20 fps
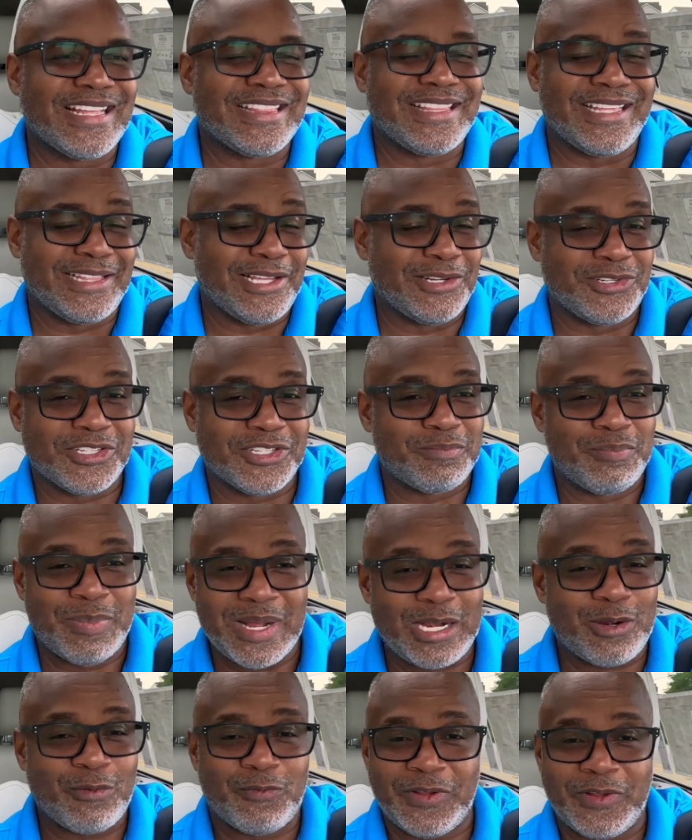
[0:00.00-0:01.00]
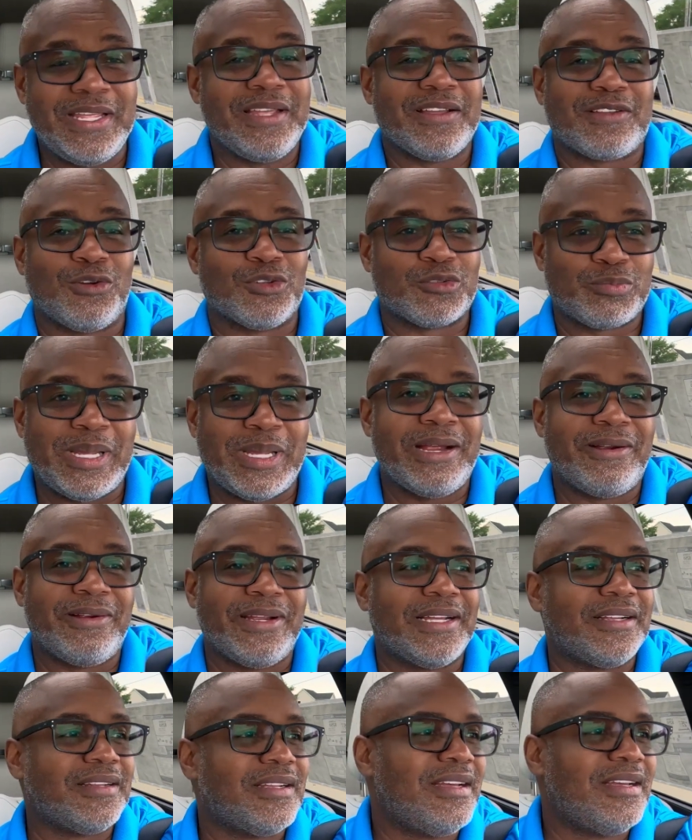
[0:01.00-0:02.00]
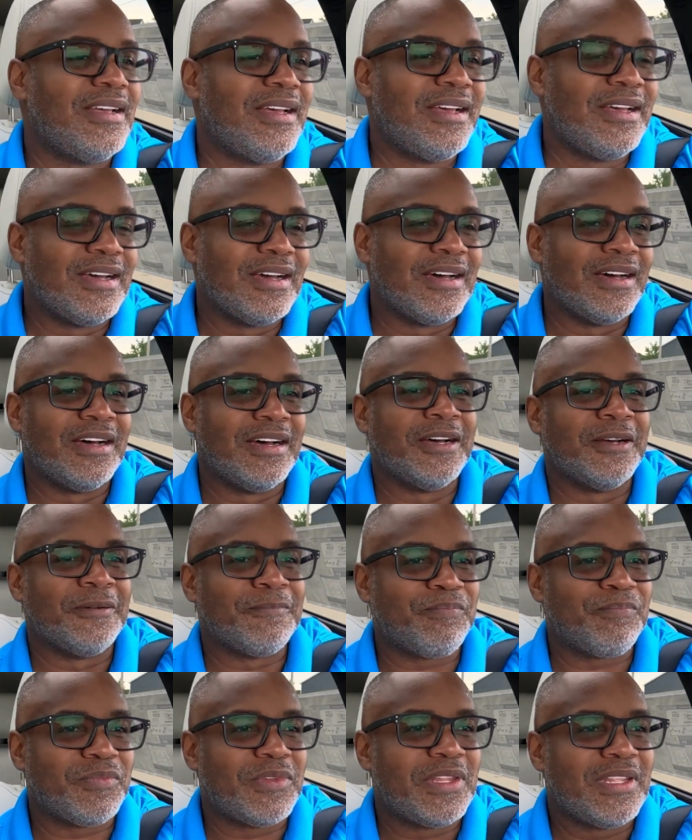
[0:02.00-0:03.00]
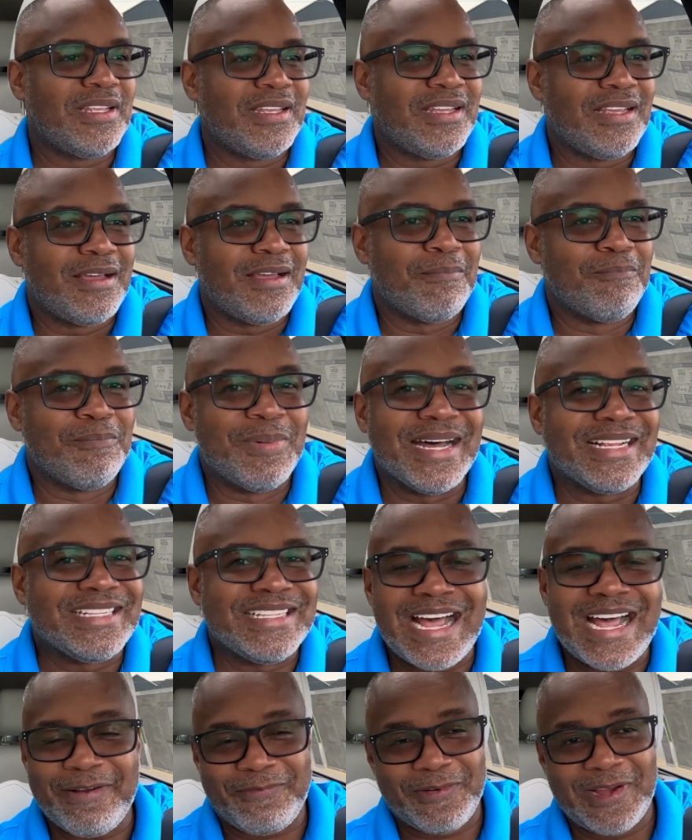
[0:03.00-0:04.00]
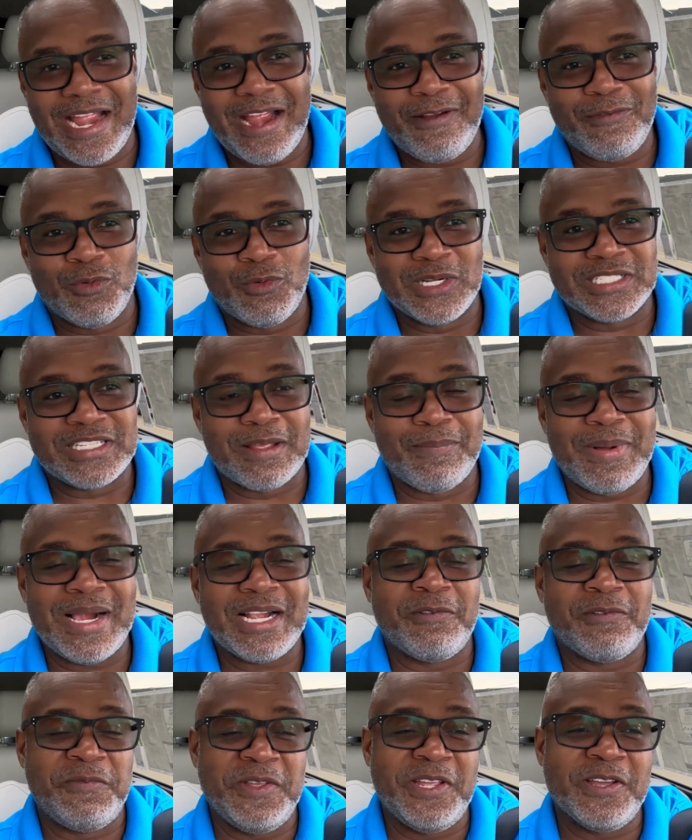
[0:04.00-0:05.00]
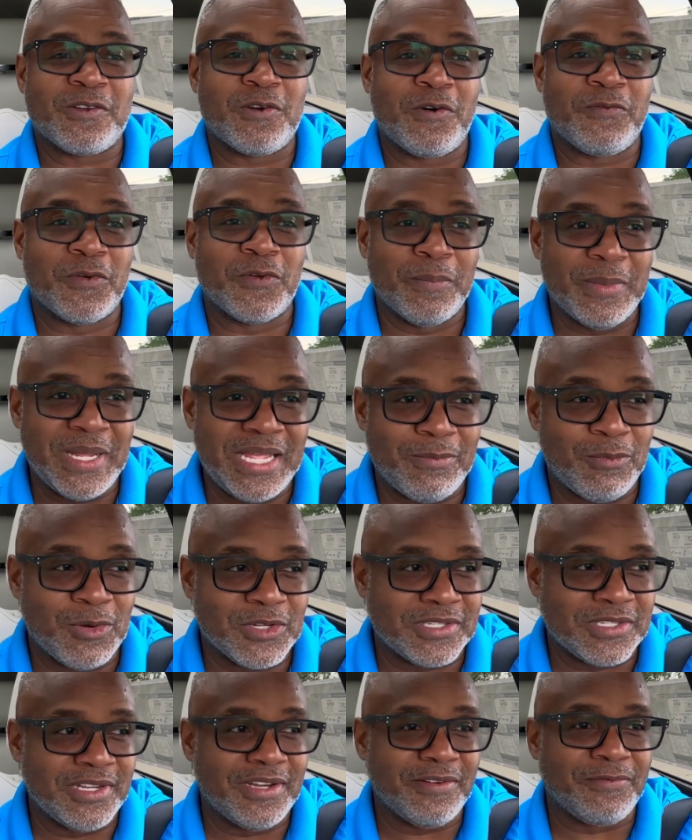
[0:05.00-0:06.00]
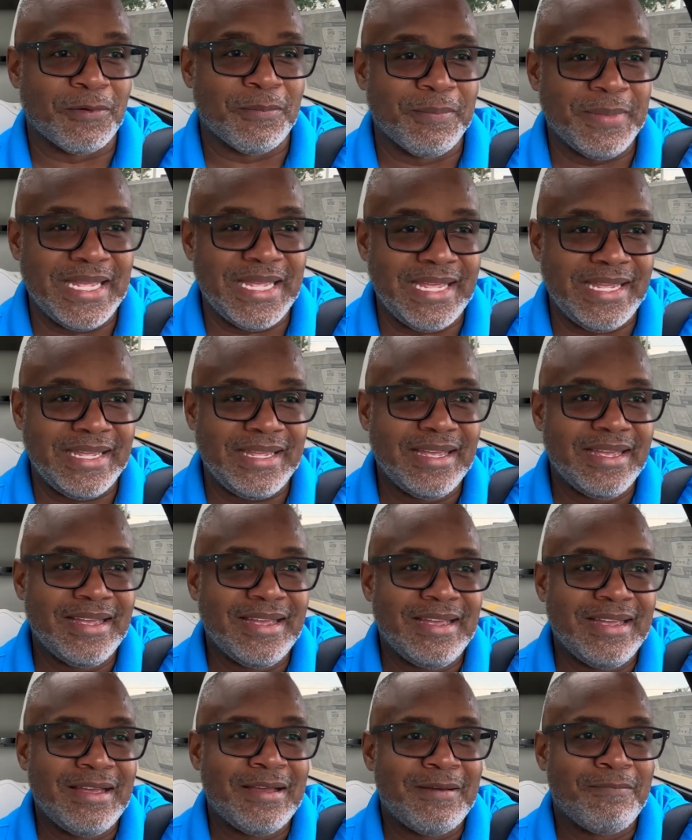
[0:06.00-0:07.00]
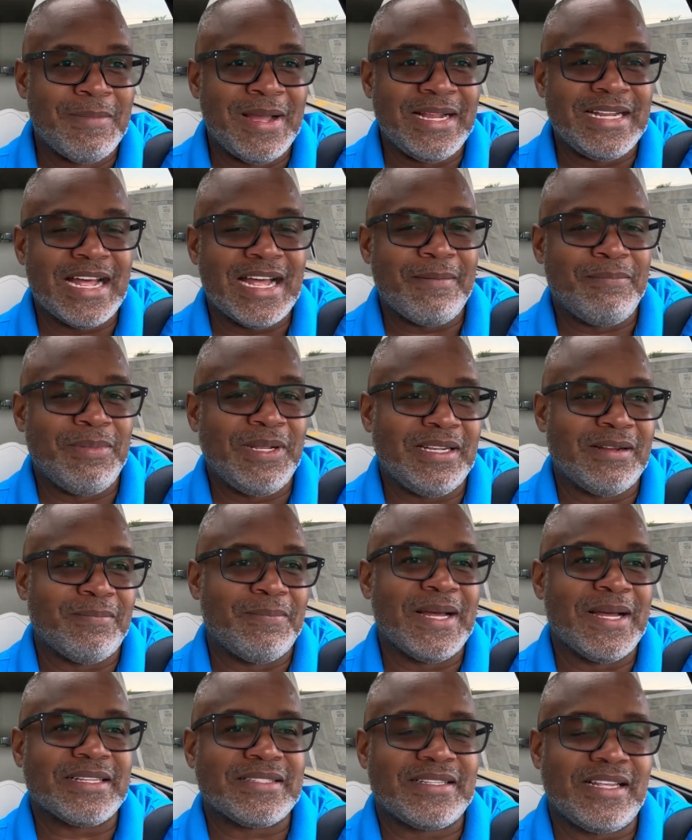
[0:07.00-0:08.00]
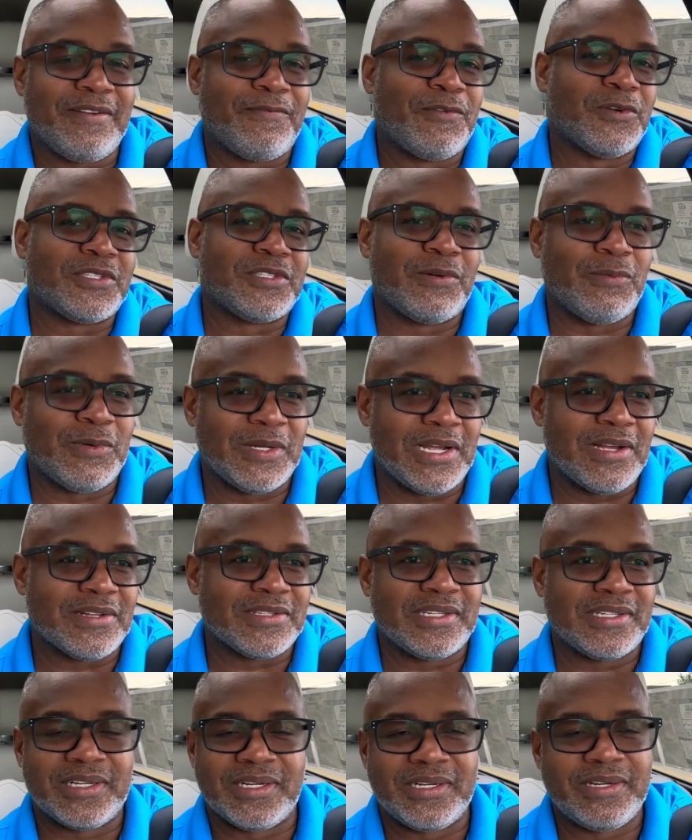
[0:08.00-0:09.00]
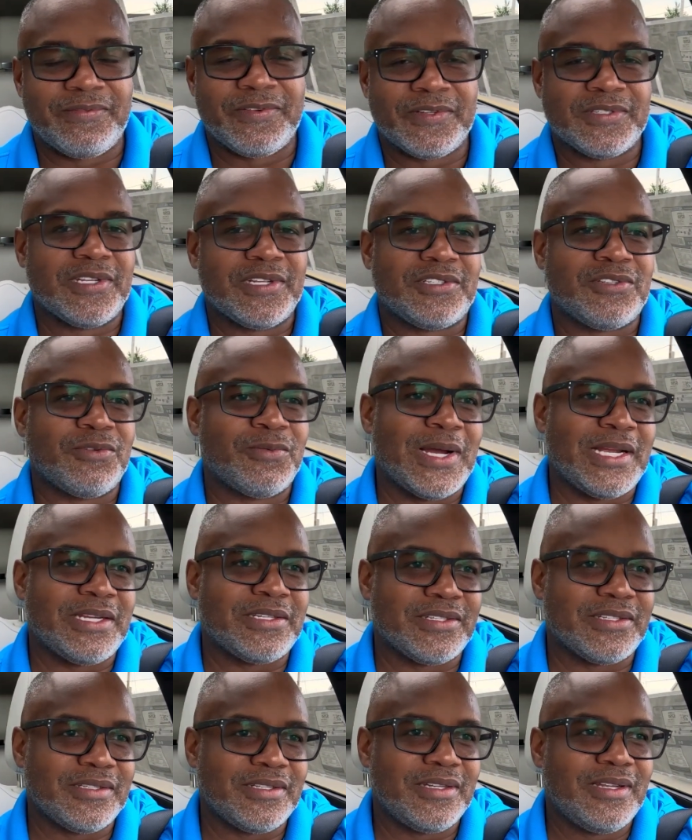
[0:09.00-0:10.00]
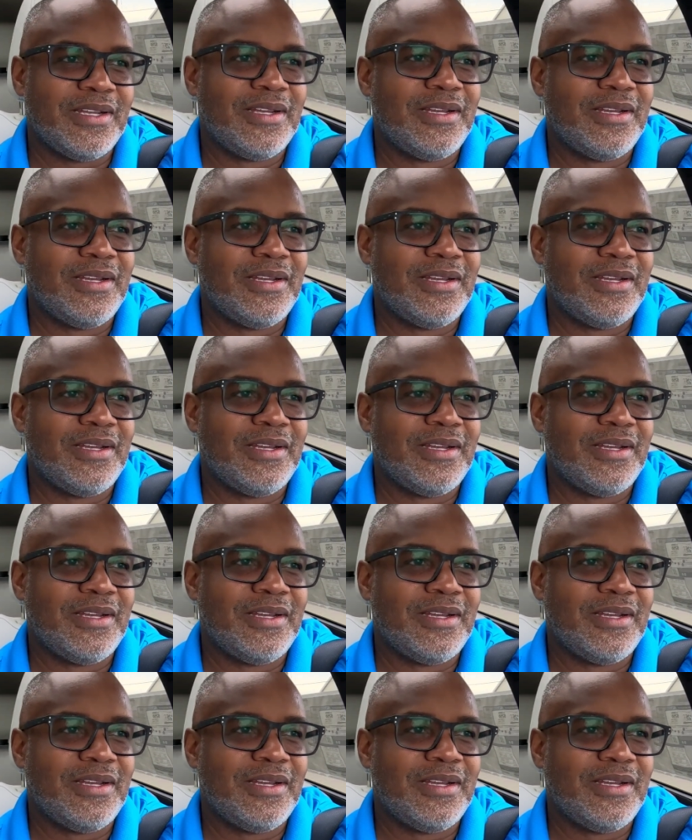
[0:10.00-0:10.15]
I think they're just better vehicles, period. But not for everyone. It's a better vehicle for me. What's good for me may not be the best thing for someone else in a different situation.